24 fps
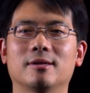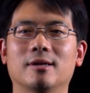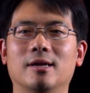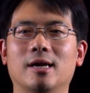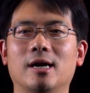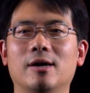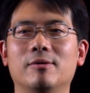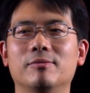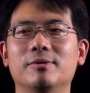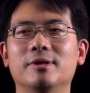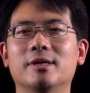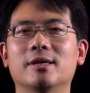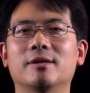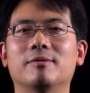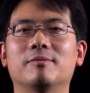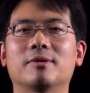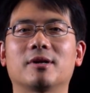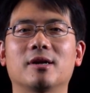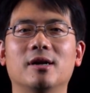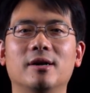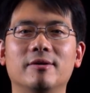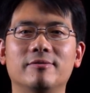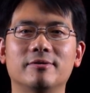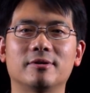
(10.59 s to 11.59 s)
how we can
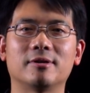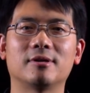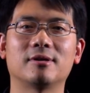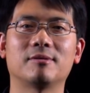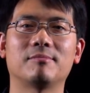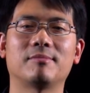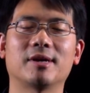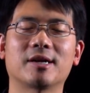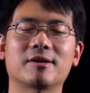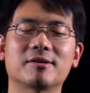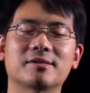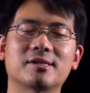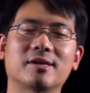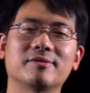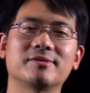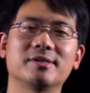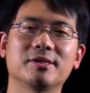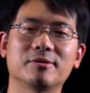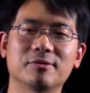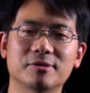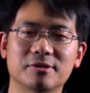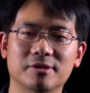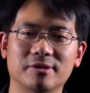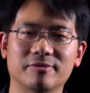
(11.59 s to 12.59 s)
recover Microsoft
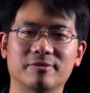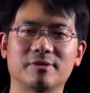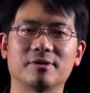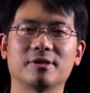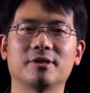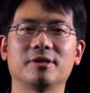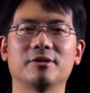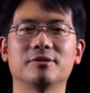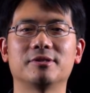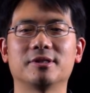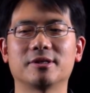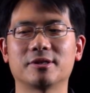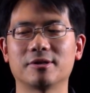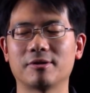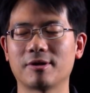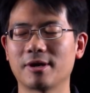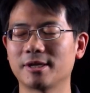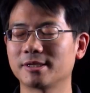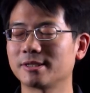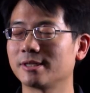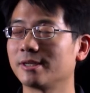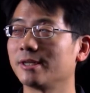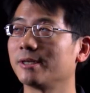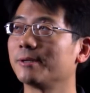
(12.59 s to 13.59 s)
SQL Server using
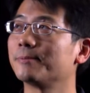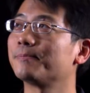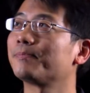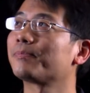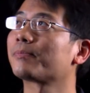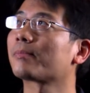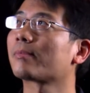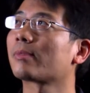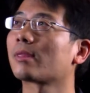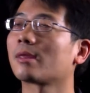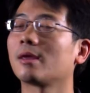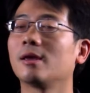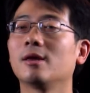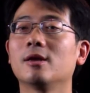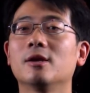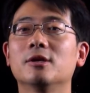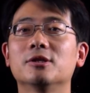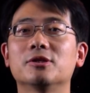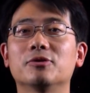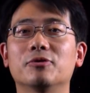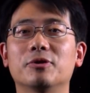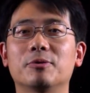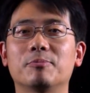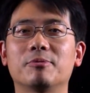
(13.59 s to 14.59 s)
Cohesity.
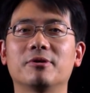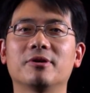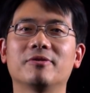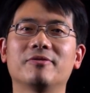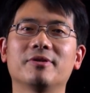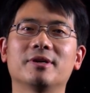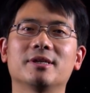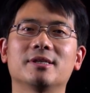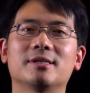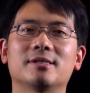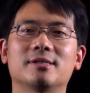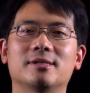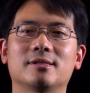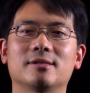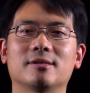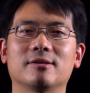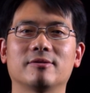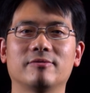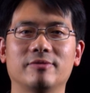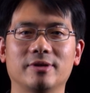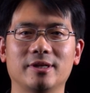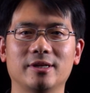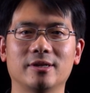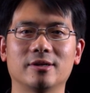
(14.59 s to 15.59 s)
So in a previous
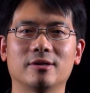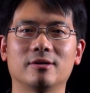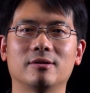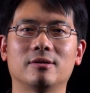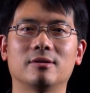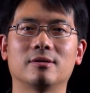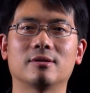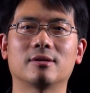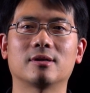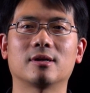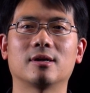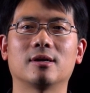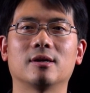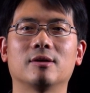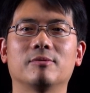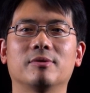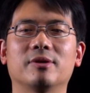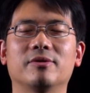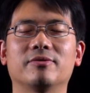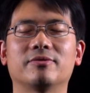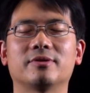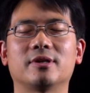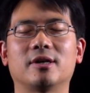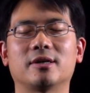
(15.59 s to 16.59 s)
video,
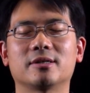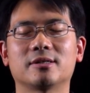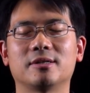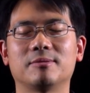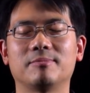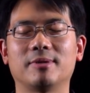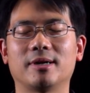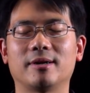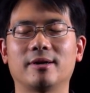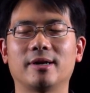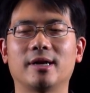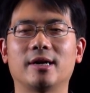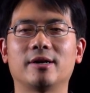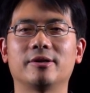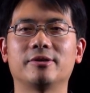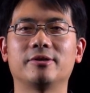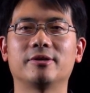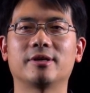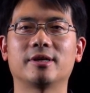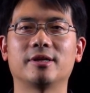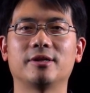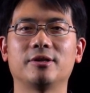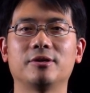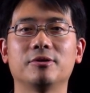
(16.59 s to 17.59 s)
we've talked about how you
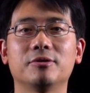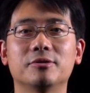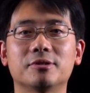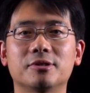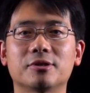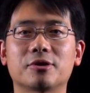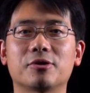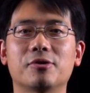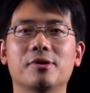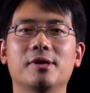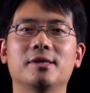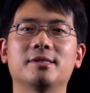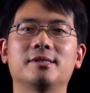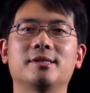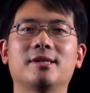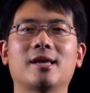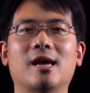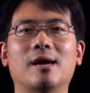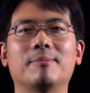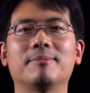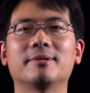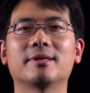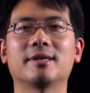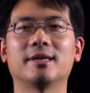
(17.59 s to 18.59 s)
can use the Cohesity
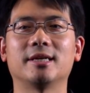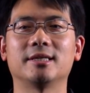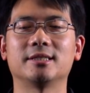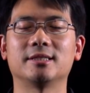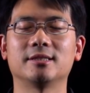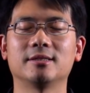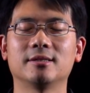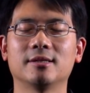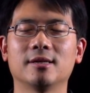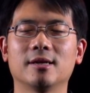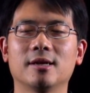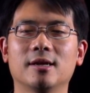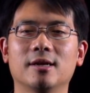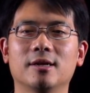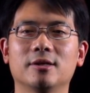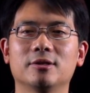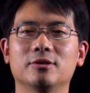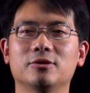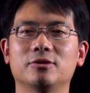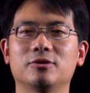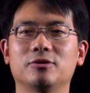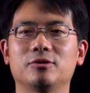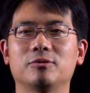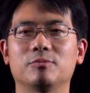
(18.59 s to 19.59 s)
application
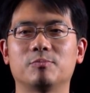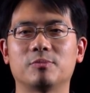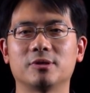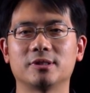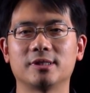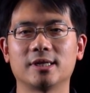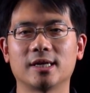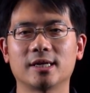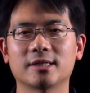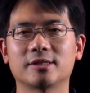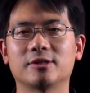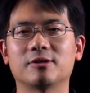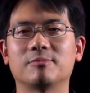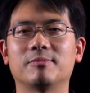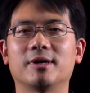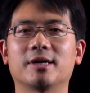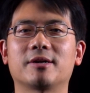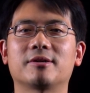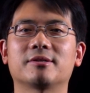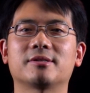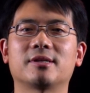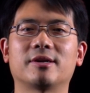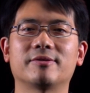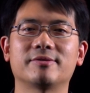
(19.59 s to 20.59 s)
to protect your
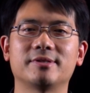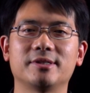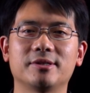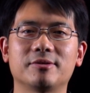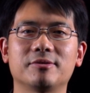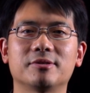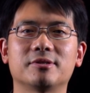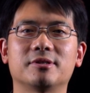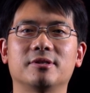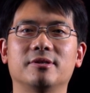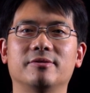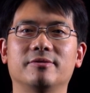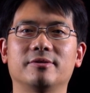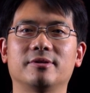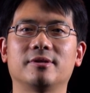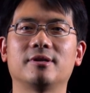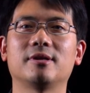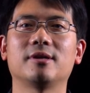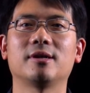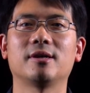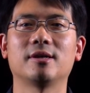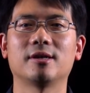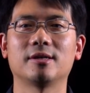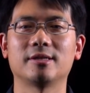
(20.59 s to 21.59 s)
Microsoft SQL Server
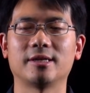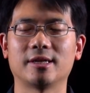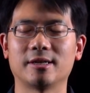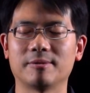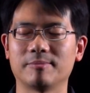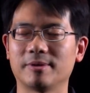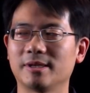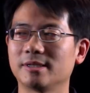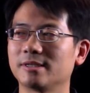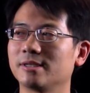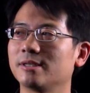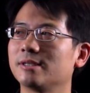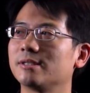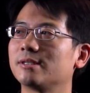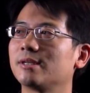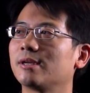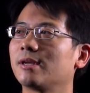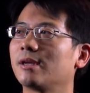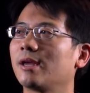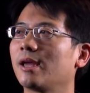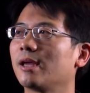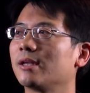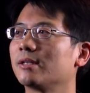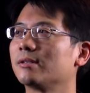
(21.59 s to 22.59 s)
databases
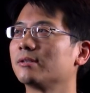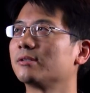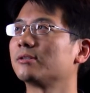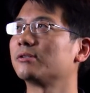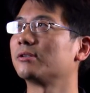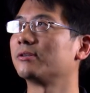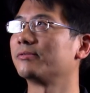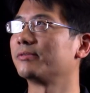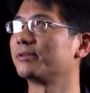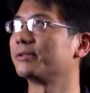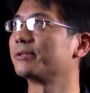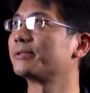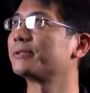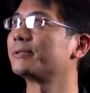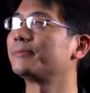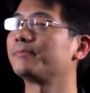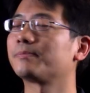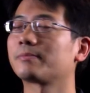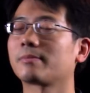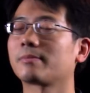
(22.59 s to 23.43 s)
and servers.